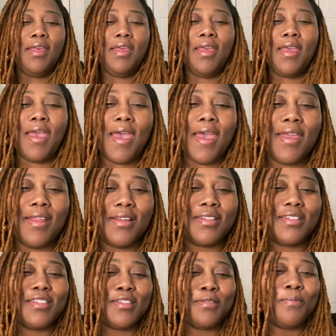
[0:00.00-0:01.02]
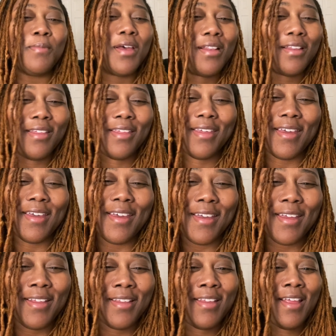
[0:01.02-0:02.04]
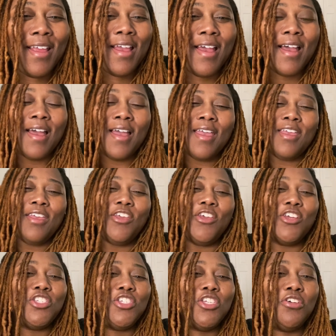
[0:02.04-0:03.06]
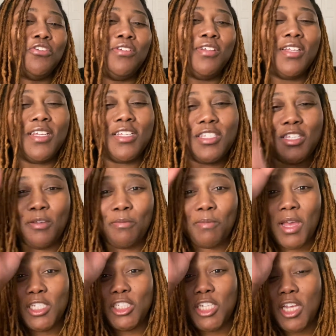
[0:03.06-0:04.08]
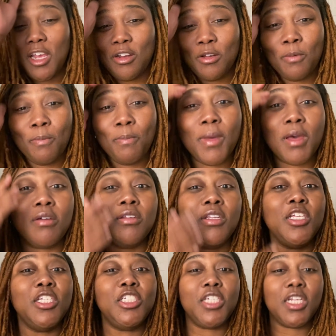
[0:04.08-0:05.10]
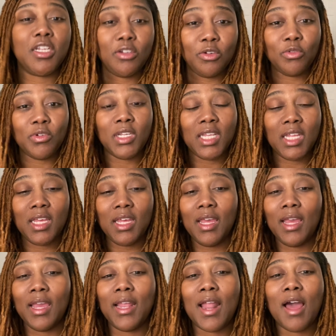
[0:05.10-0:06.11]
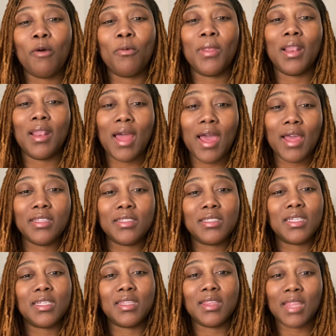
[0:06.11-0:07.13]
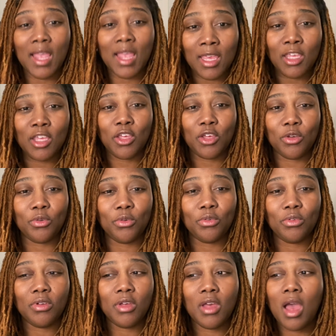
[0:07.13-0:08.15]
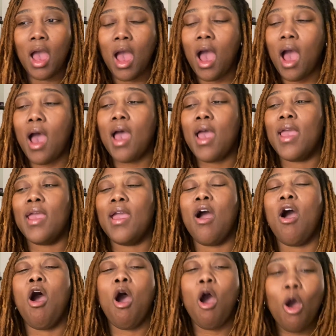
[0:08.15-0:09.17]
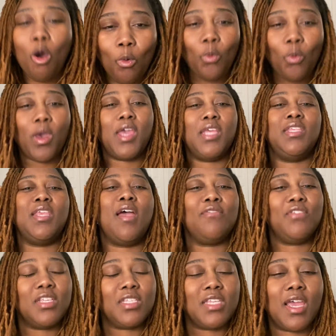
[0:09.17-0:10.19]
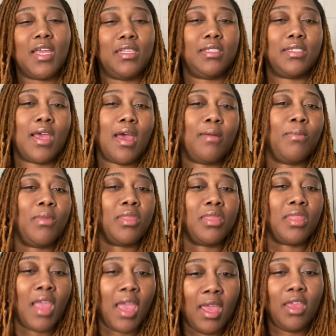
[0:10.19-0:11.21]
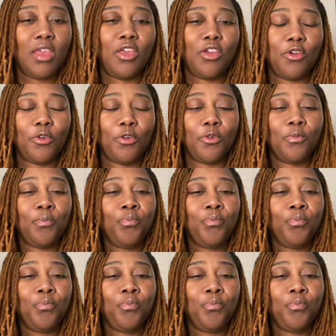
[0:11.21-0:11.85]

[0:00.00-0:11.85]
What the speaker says: Hey, this is Mel again. You're tuning into my channel, Melanie Genuinely, and I would like to thank you. I always have to take the time to thank you,